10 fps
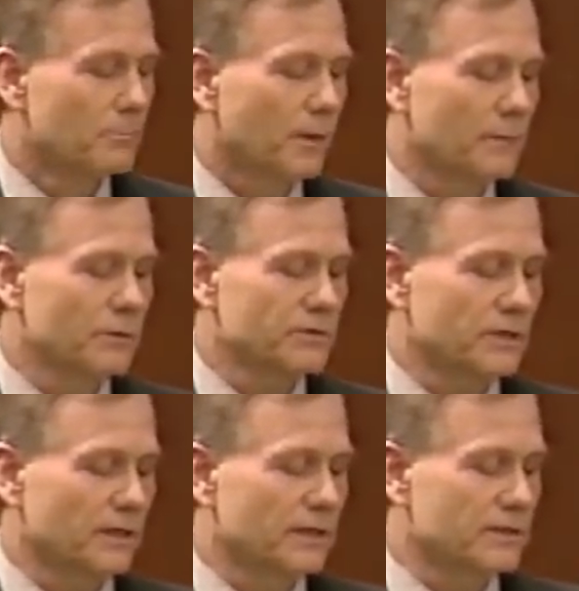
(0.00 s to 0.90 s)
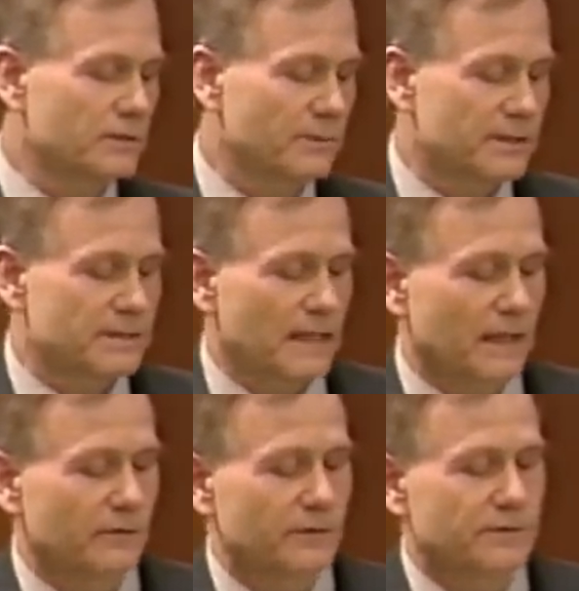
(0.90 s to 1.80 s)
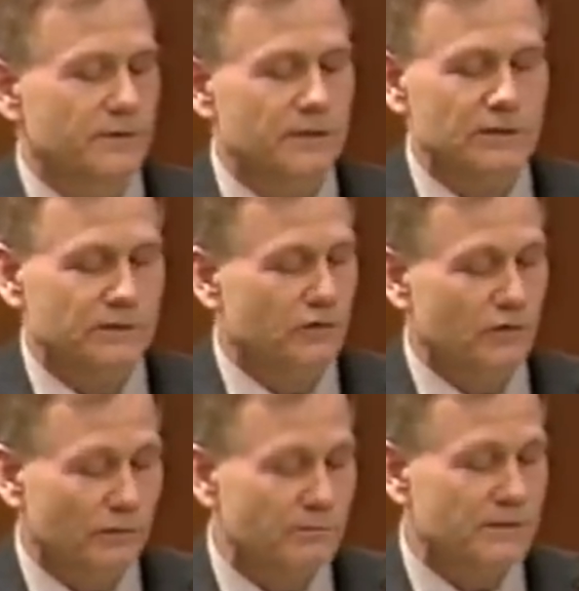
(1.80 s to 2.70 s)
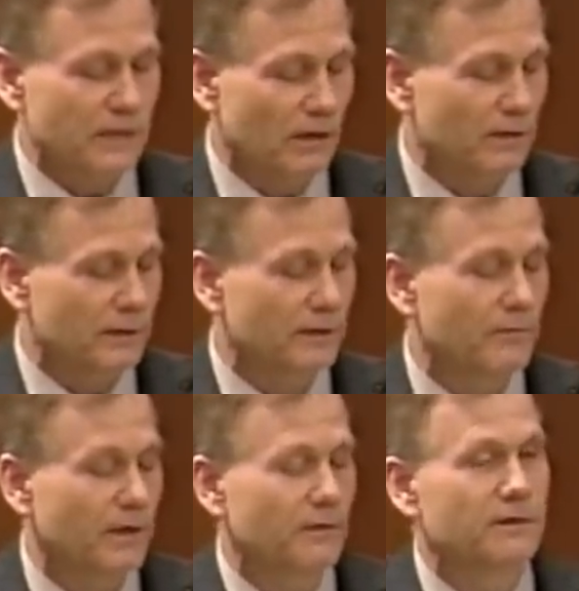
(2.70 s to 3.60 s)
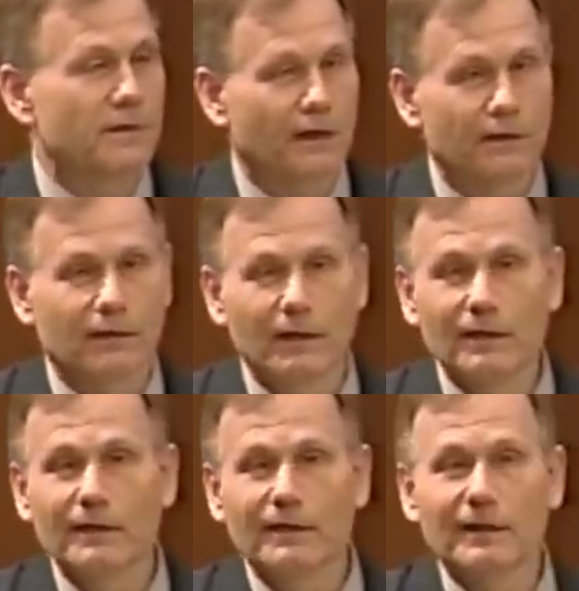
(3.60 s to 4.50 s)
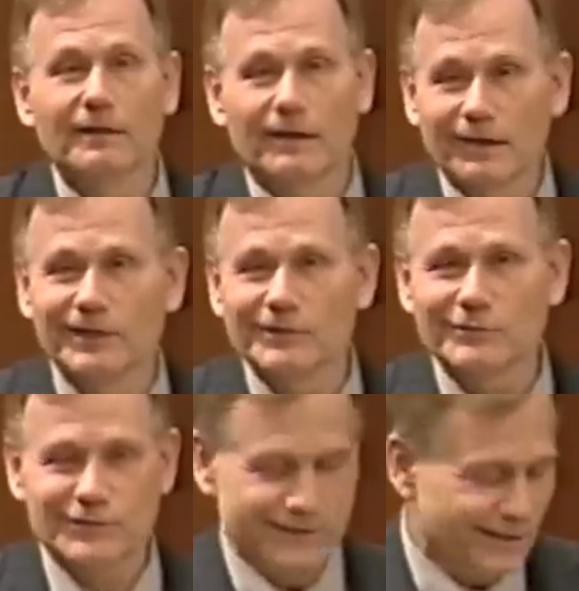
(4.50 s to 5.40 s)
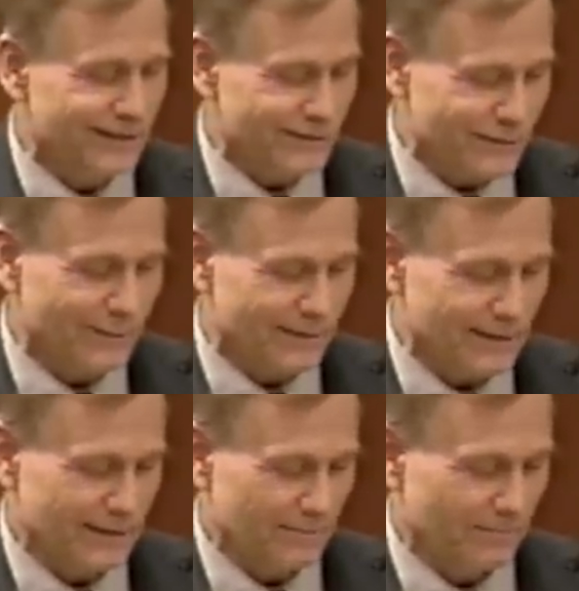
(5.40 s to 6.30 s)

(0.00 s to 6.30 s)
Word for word: By musical instrument standards, this should result in a rather dull and uninteresting instrument.